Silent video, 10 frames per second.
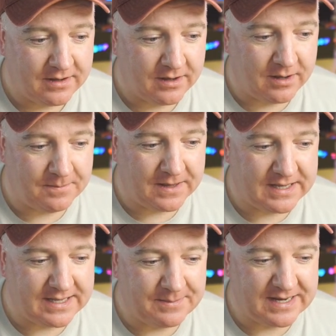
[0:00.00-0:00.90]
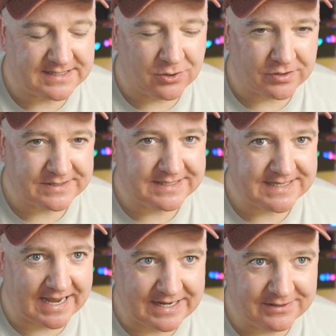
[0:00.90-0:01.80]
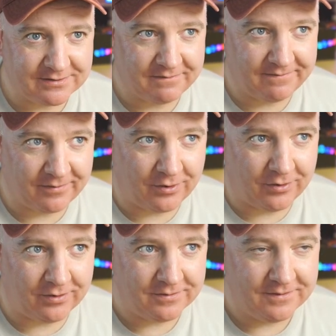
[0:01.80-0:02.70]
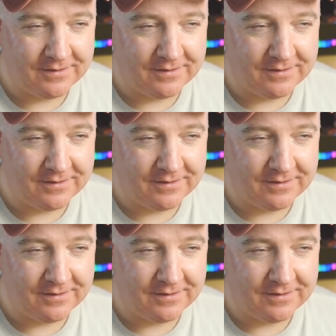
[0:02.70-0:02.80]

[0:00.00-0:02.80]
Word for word: Um, I mean, it's not designed for